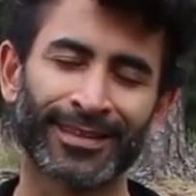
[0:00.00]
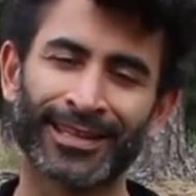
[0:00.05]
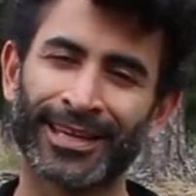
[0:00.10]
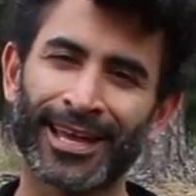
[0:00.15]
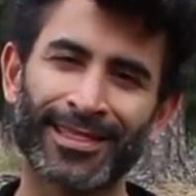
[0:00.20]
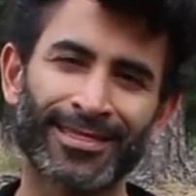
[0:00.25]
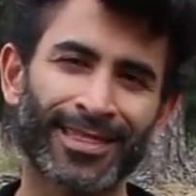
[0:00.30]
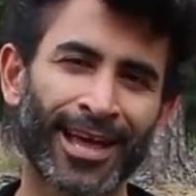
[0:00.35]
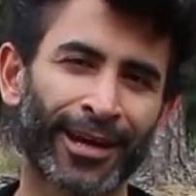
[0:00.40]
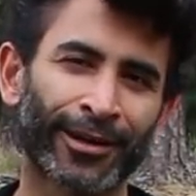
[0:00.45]

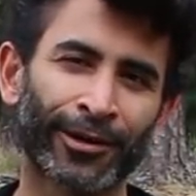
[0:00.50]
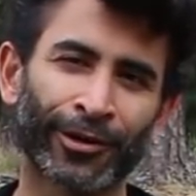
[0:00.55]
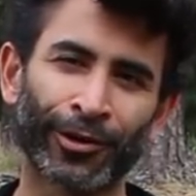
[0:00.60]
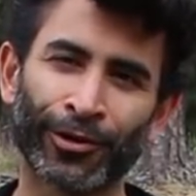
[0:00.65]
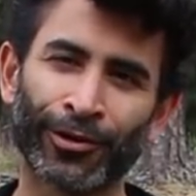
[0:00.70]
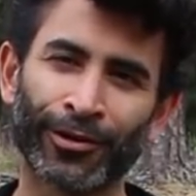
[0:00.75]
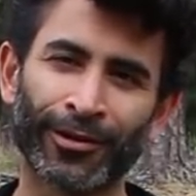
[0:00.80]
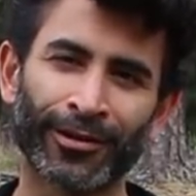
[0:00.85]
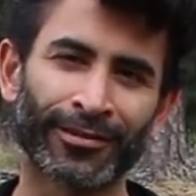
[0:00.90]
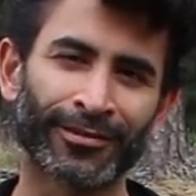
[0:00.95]
get that
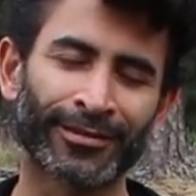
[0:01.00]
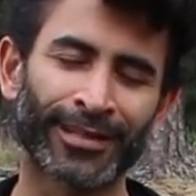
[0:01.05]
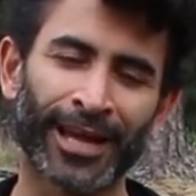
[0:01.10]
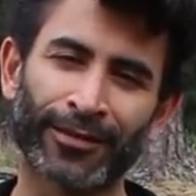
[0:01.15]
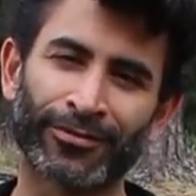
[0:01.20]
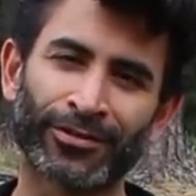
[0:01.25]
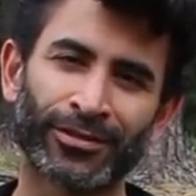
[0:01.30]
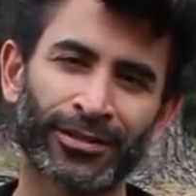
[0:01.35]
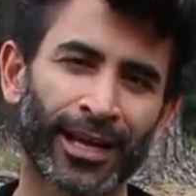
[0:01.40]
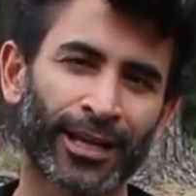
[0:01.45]
girl to
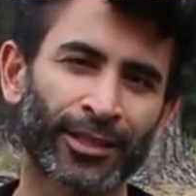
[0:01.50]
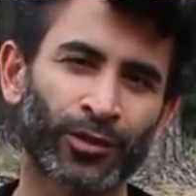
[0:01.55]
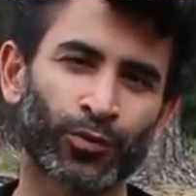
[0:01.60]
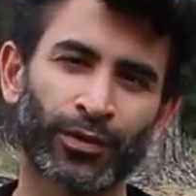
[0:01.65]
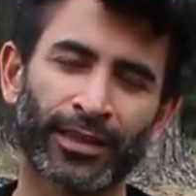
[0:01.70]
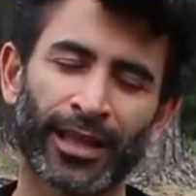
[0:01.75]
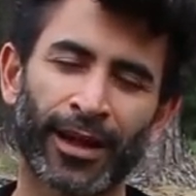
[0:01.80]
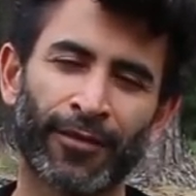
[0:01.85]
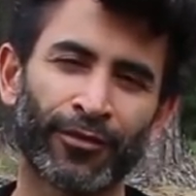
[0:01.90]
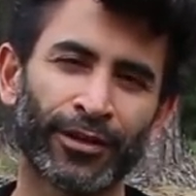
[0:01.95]
have sex
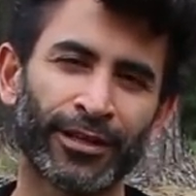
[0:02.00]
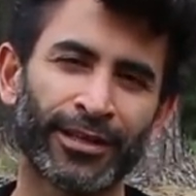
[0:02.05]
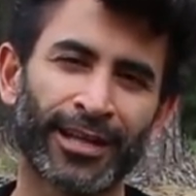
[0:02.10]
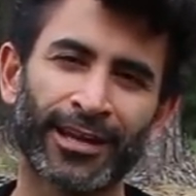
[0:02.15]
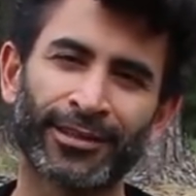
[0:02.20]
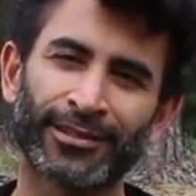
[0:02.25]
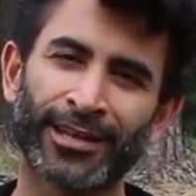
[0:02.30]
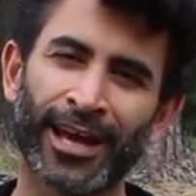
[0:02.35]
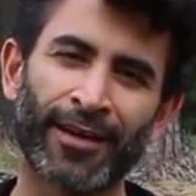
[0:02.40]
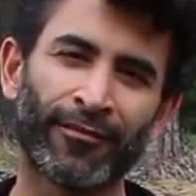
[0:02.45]
with every
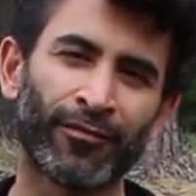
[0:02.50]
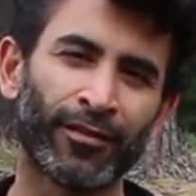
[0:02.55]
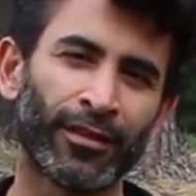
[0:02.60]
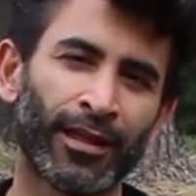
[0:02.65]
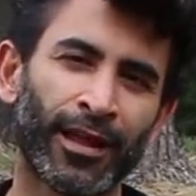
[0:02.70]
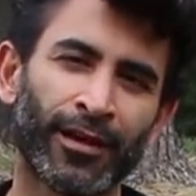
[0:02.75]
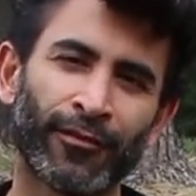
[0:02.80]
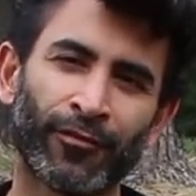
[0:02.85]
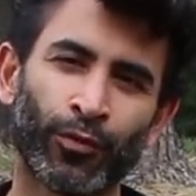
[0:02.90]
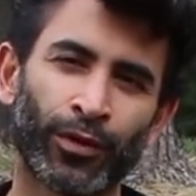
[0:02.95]
day, to have
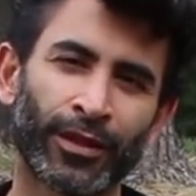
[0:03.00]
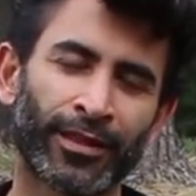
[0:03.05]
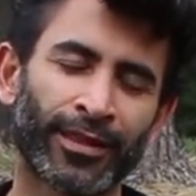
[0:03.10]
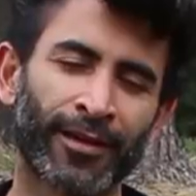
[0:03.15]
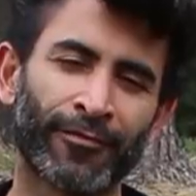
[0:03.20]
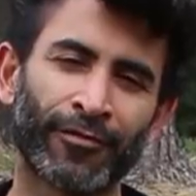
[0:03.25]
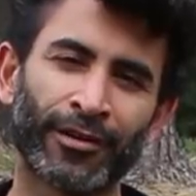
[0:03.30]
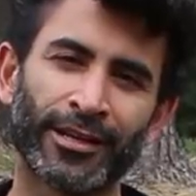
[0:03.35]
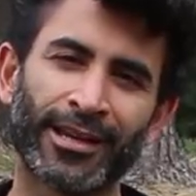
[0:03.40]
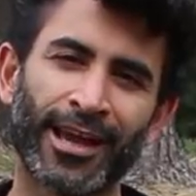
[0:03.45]
love with
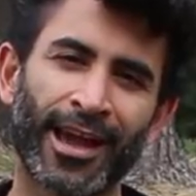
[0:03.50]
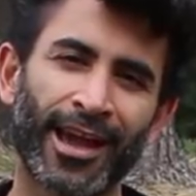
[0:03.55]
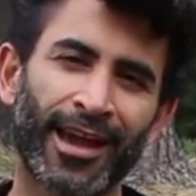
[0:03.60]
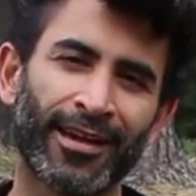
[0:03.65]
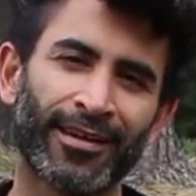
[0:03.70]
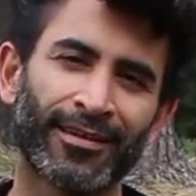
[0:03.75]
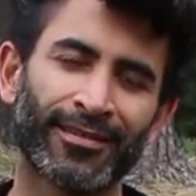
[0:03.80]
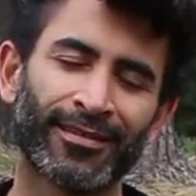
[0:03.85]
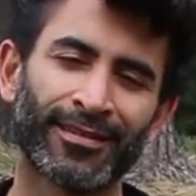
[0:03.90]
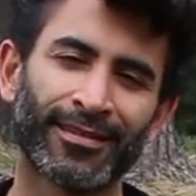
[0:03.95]
every
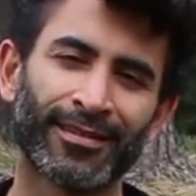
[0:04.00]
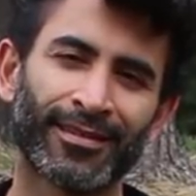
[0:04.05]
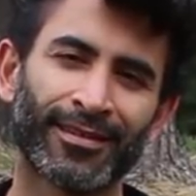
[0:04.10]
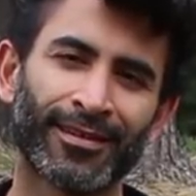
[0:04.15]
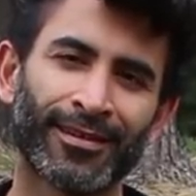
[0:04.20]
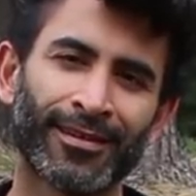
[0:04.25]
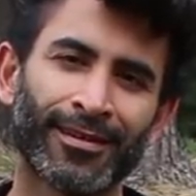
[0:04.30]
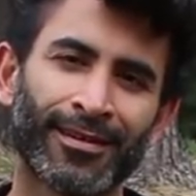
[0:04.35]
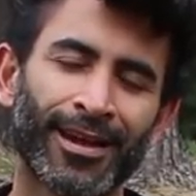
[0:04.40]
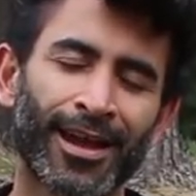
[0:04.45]
day.
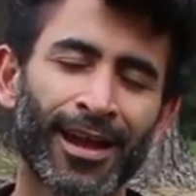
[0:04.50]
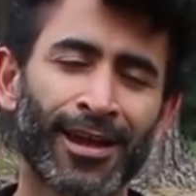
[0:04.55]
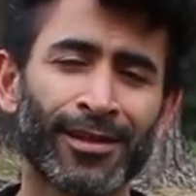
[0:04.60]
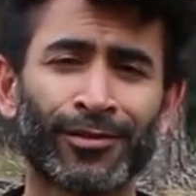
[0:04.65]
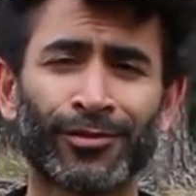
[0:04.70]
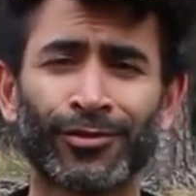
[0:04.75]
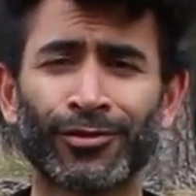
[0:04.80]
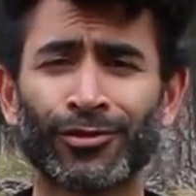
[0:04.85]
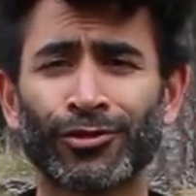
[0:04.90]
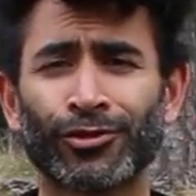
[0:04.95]

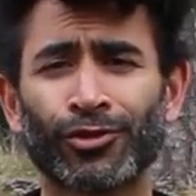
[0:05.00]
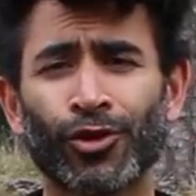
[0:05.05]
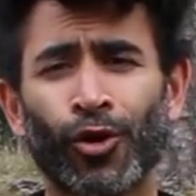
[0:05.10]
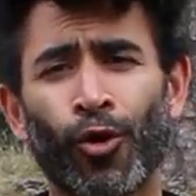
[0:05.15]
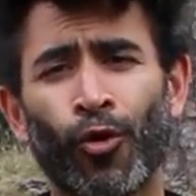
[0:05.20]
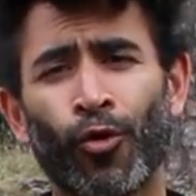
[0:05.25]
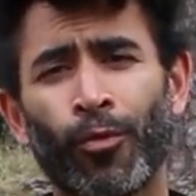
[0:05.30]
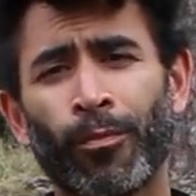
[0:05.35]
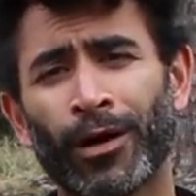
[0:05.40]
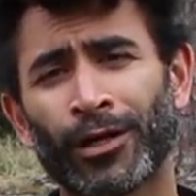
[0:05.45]
It's
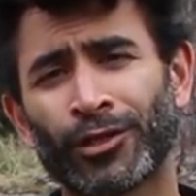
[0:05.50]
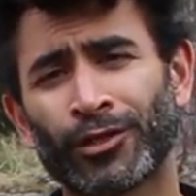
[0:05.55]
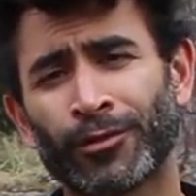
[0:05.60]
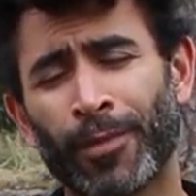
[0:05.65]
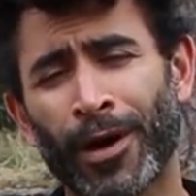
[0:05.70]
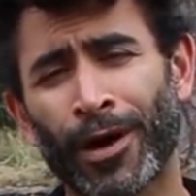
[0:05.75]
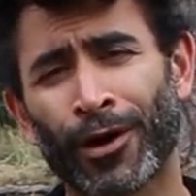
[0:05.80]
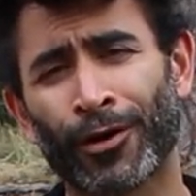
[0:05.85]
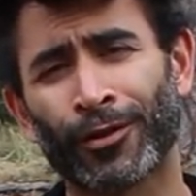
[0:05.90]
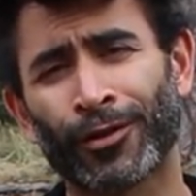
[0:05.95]
so much
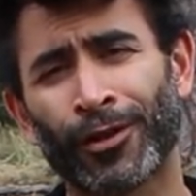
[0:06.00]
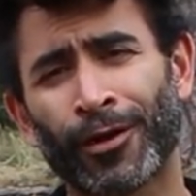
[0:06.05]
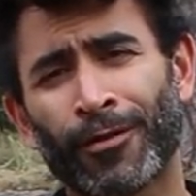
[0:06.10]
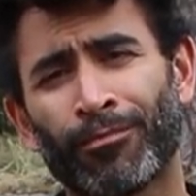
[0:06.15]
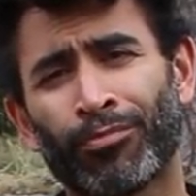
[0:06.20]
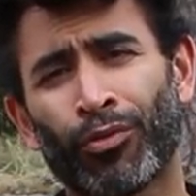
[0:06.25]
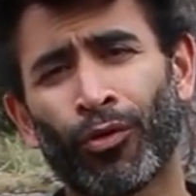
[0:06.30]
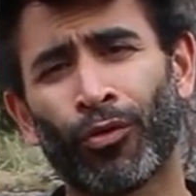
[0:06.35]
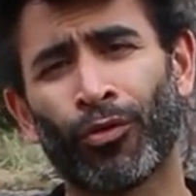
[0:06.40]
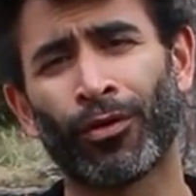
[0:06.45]
better than
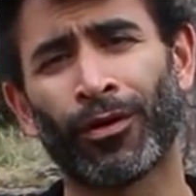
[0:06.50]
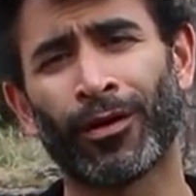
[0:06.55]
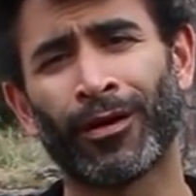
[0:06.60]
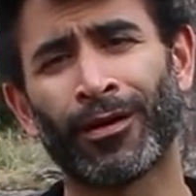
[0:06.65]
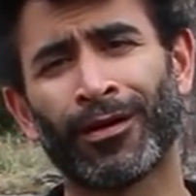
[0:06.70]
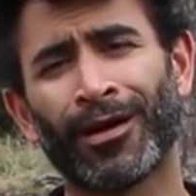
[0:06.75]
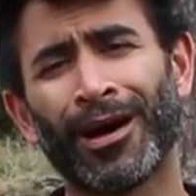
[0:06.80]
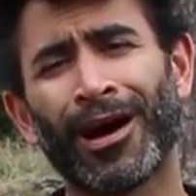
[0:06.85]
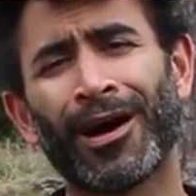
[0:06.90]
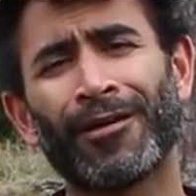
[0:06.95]
porn.
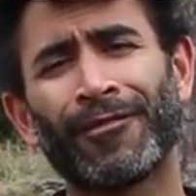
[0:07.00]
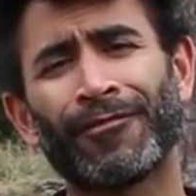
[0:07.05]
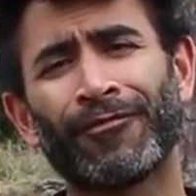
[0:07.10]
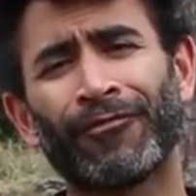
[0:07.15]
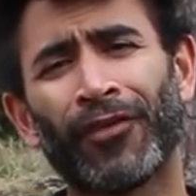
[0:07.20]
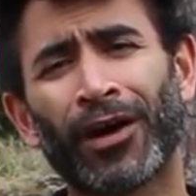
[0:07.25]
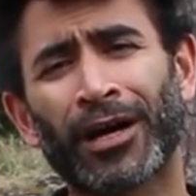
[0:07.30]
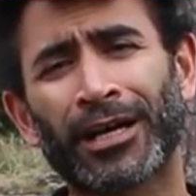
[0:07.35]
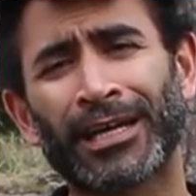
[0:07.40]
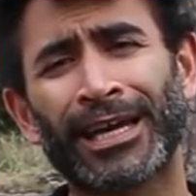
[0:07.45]
A
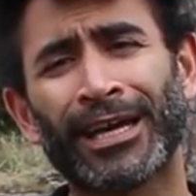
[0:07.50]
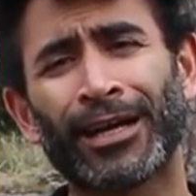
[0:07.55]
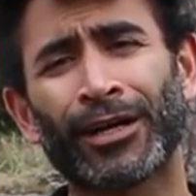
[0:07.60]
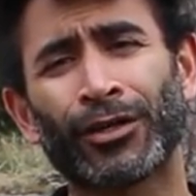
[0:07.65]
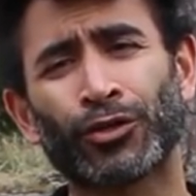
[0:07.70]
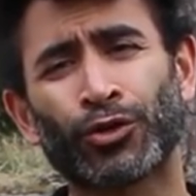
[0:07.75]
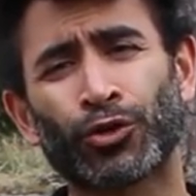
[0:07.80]
fucking